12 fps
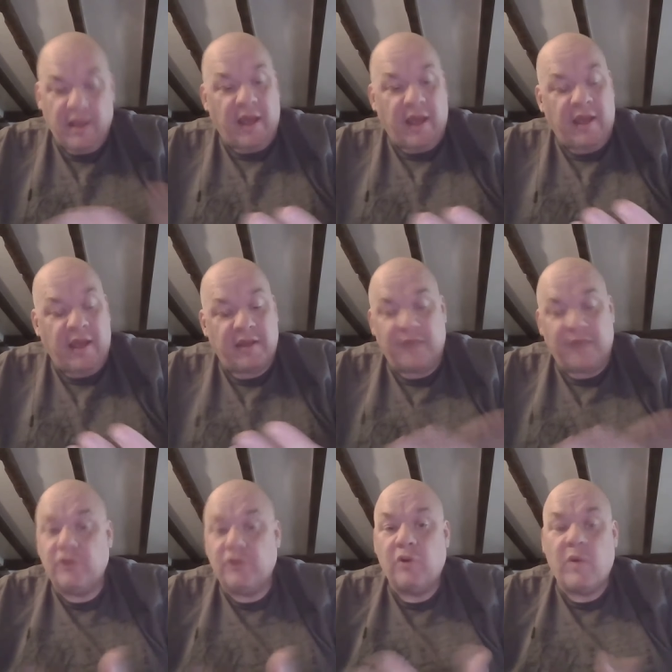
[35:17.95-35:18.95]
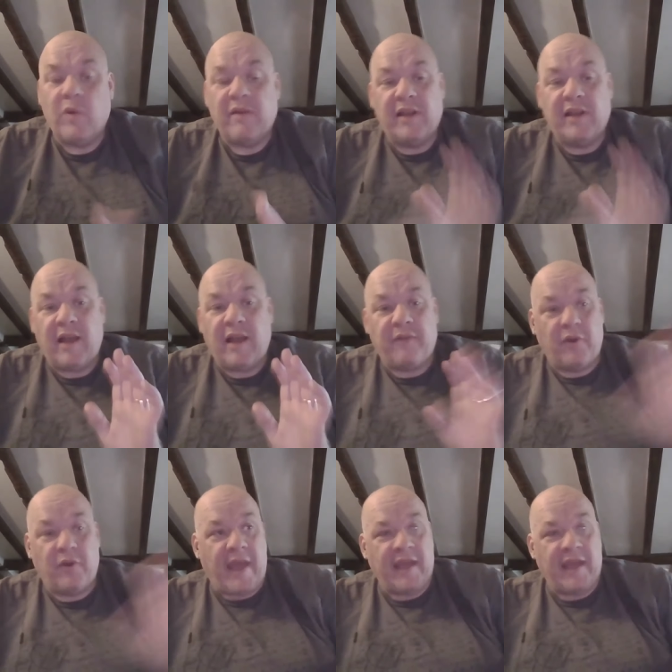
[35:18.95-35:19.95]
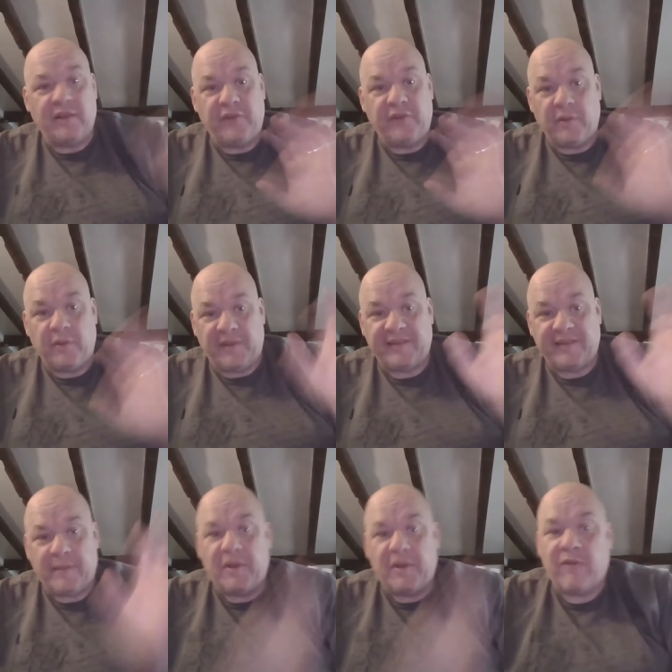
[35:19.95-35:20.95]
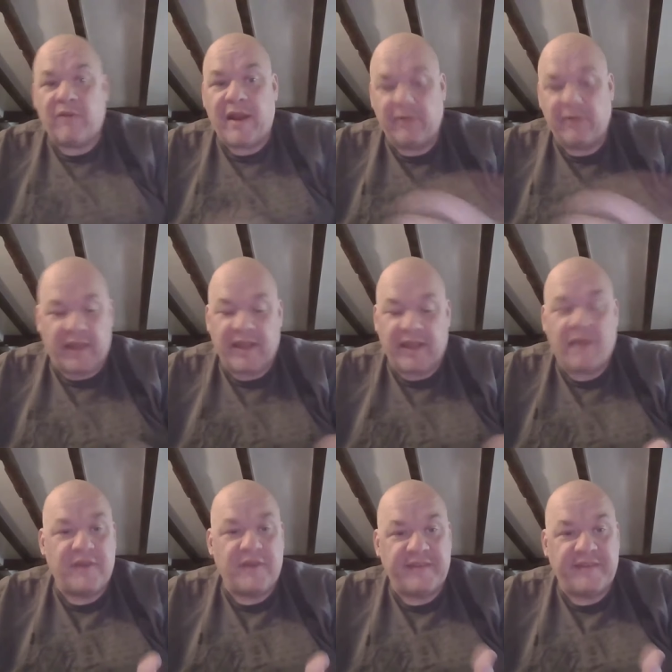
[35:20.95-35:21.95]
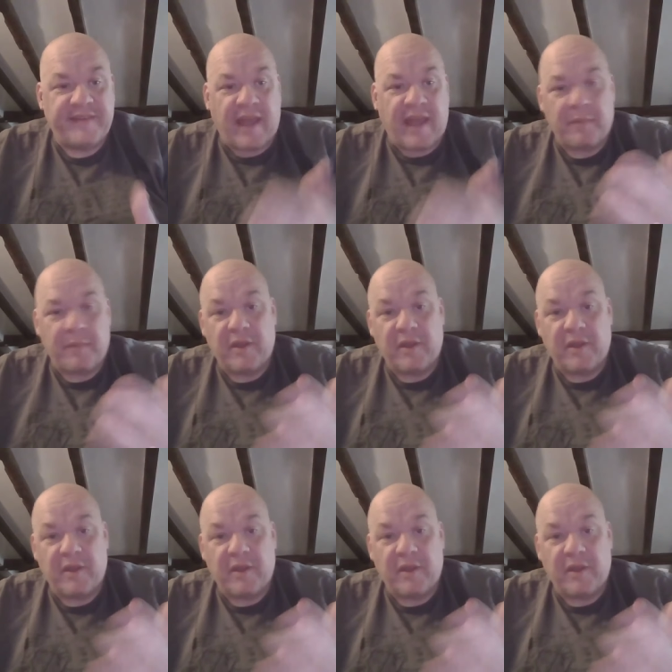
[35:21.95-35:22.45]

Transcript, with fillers: And if you're not wearing a glove, your hand's going to be slipping around, getting covered in sap,